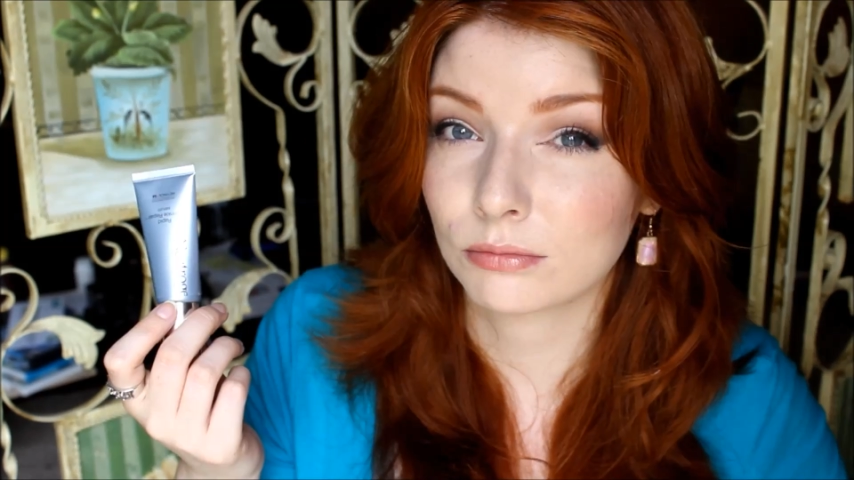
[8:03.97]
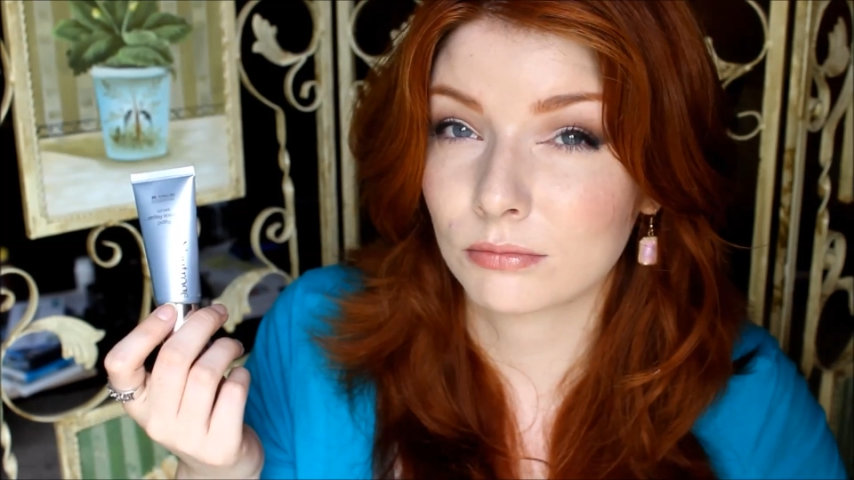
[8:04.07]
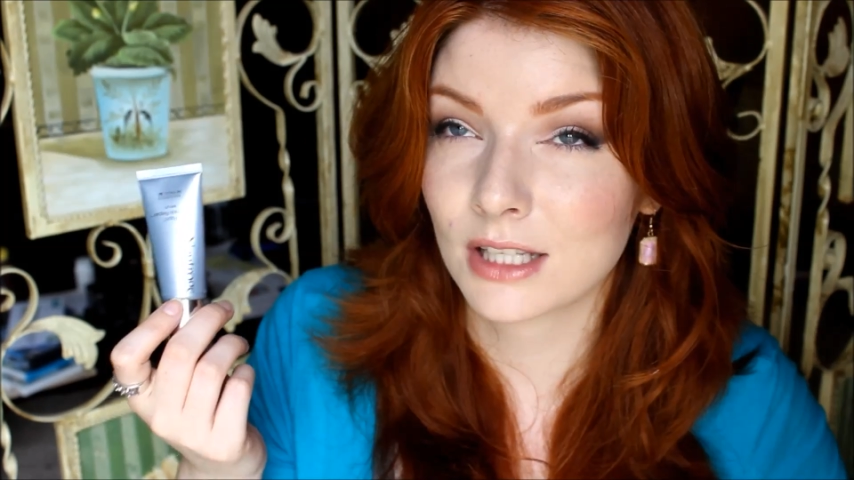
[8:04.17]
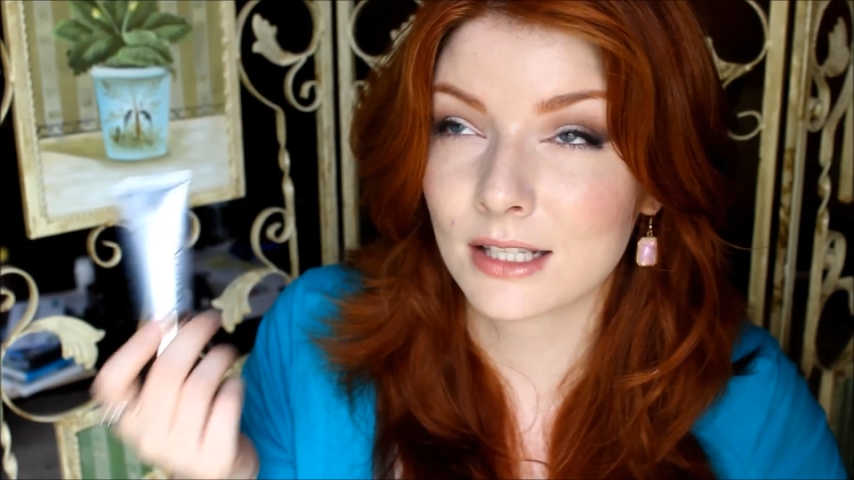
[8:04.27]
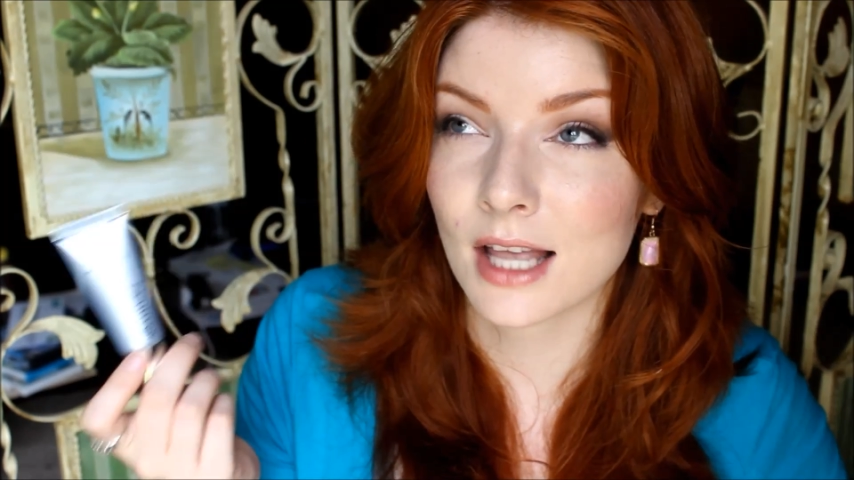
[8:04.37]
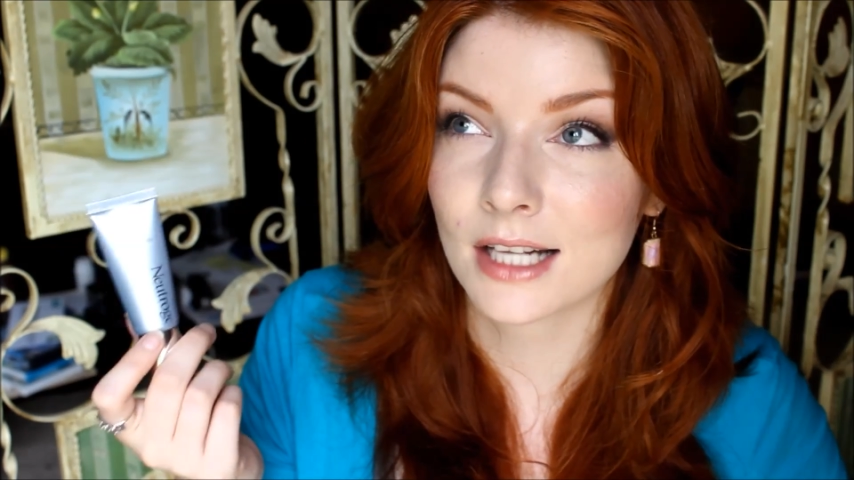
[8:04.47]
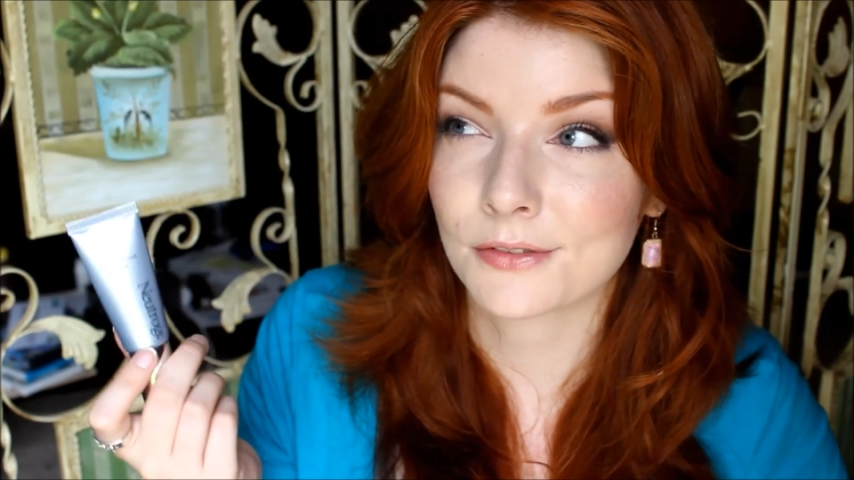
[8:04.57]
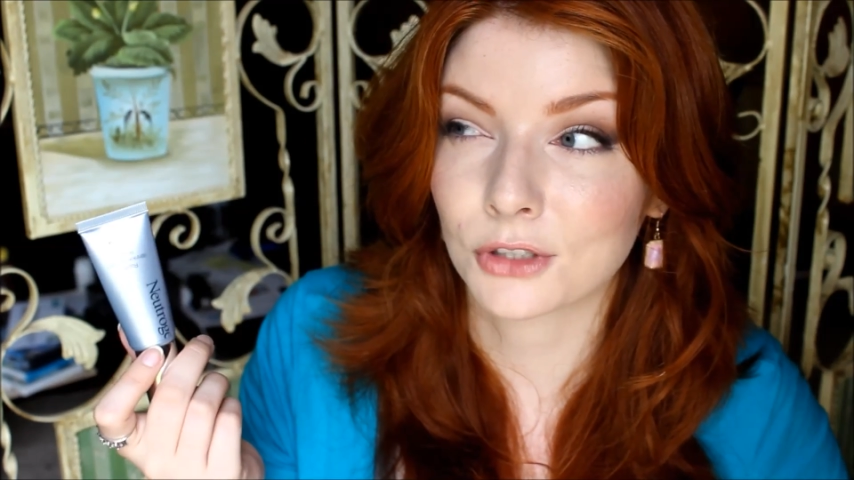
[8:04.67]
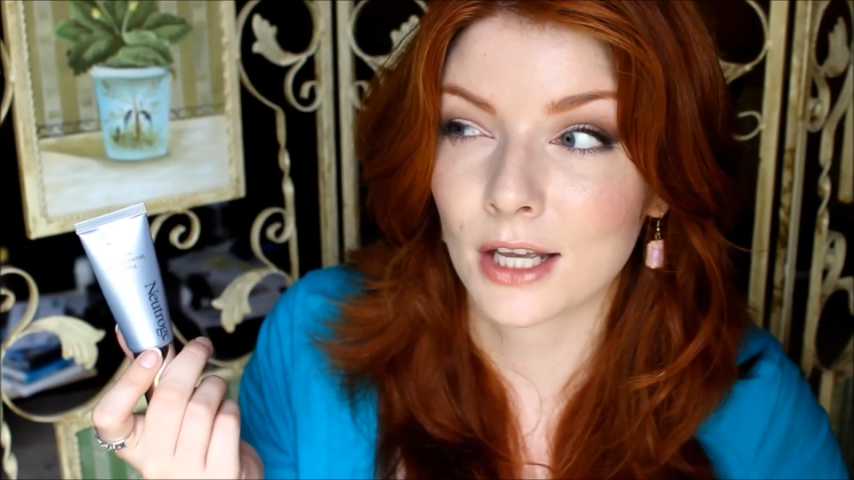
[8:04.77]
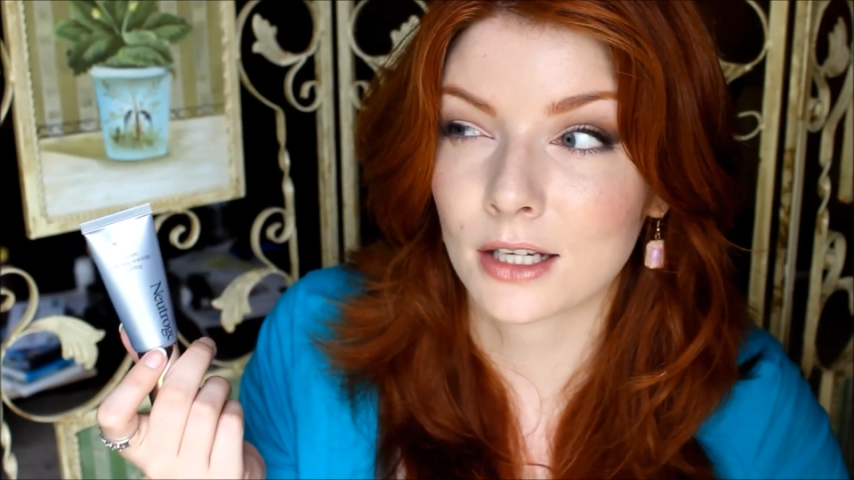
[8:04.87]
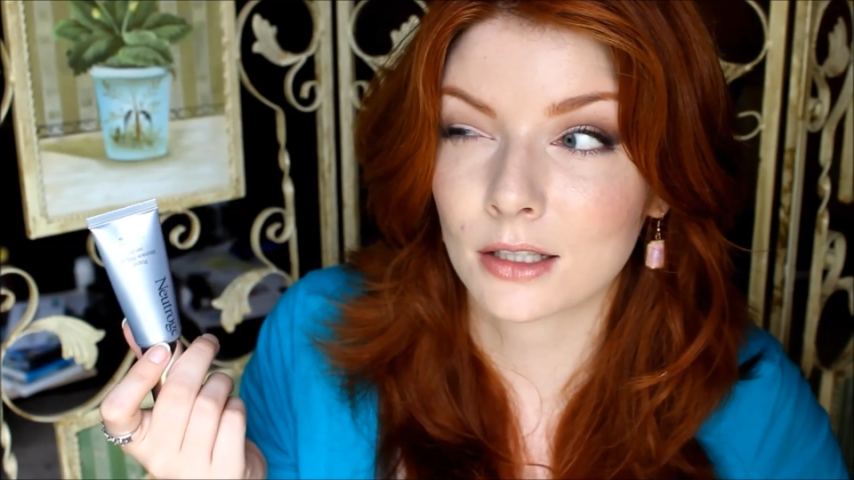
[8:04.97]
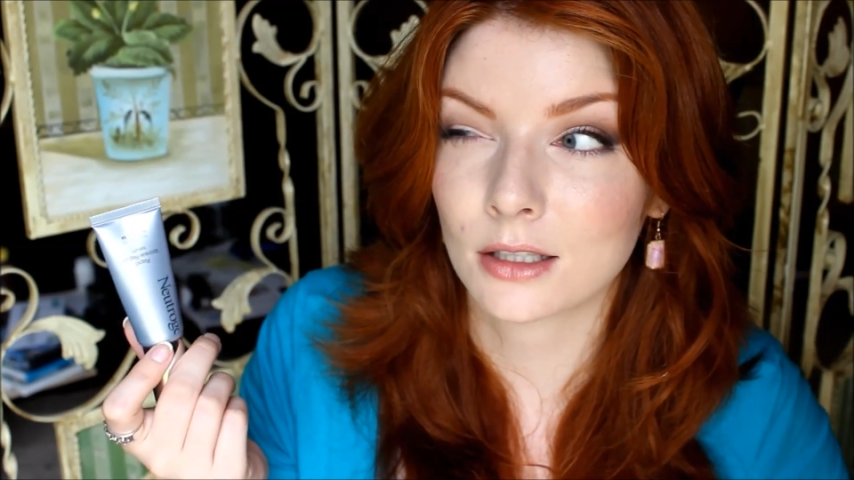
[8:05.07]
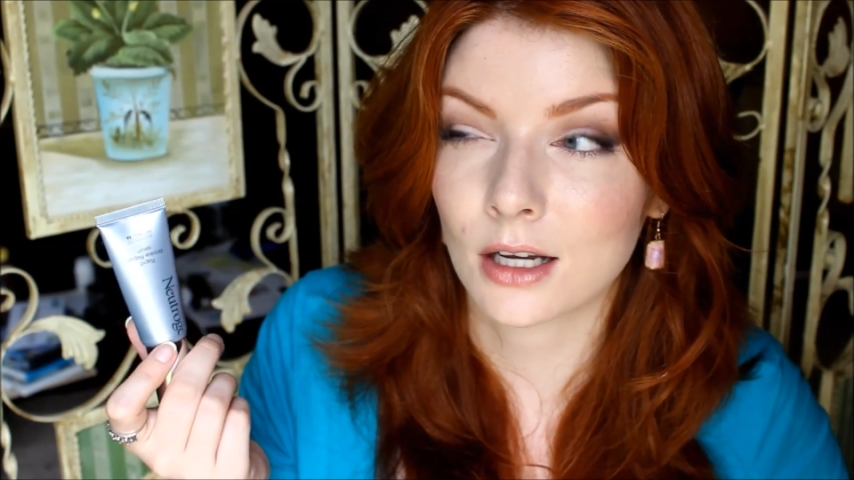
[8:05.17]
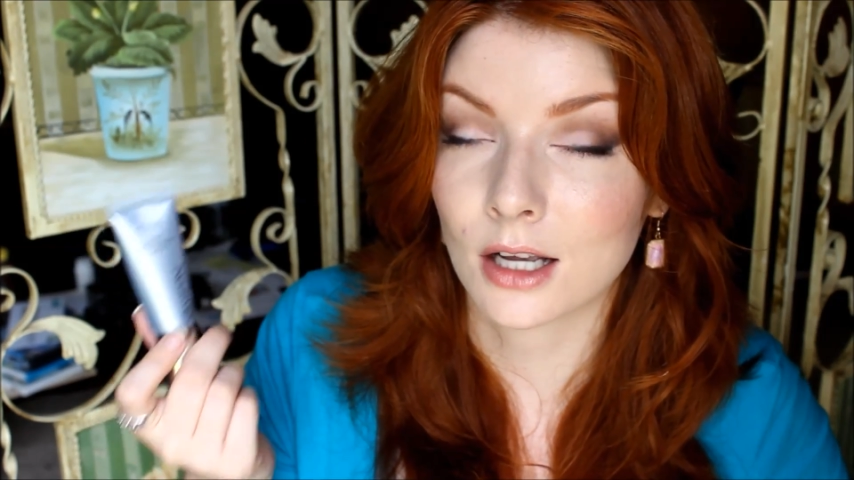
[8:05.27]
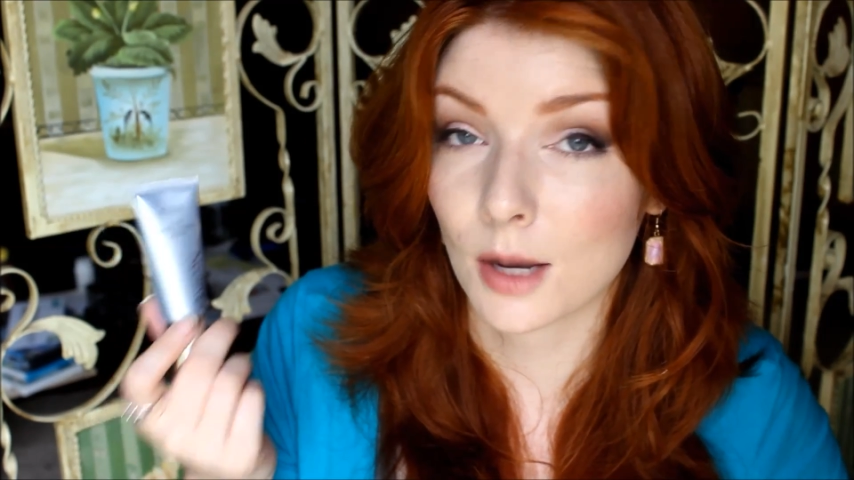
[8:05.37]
These last for like a